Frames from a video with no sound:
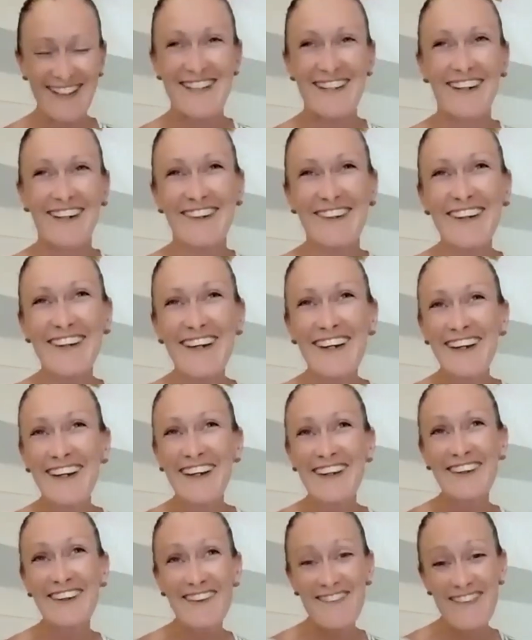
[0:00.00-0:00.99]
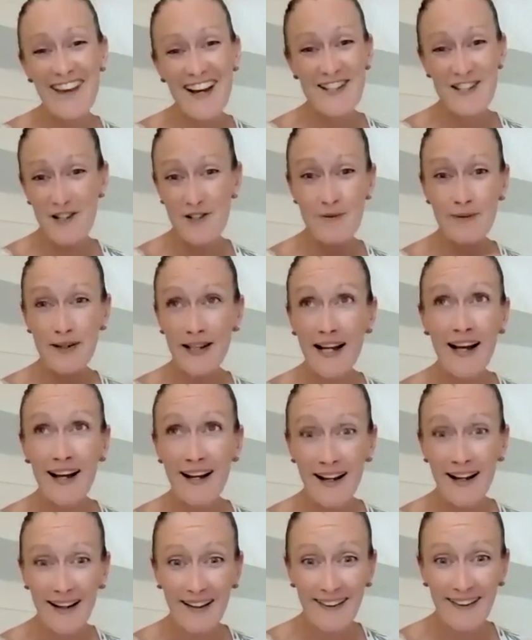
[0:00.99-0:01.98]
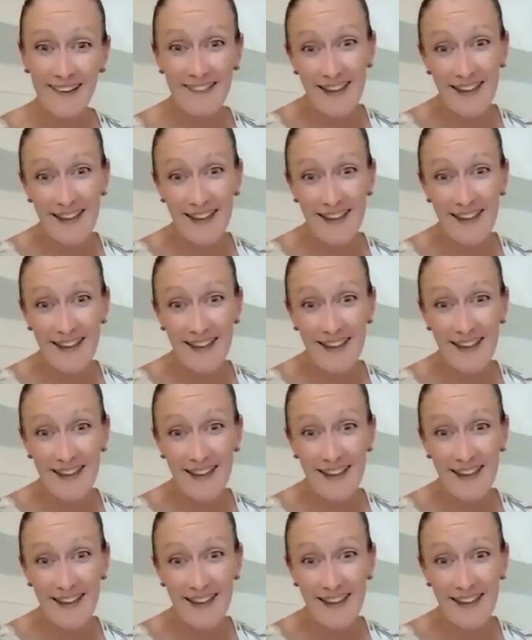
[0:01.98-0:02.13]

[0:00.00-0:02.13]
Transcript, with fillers: so you know that's who we are.